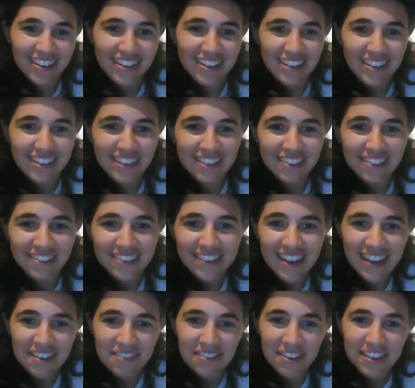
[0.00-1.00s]
Lord
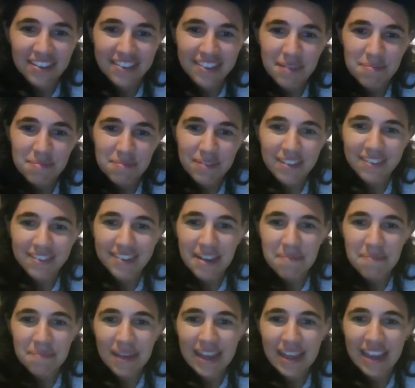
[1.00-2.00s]
Henry sipped his
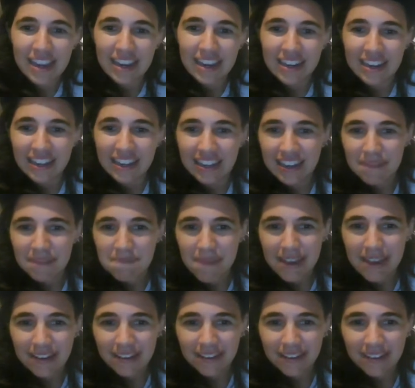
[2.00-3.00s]
champagne in a
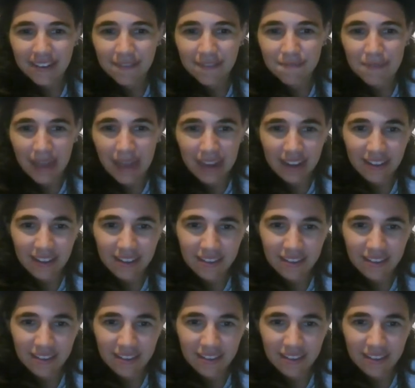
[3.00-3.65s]
meditative manner.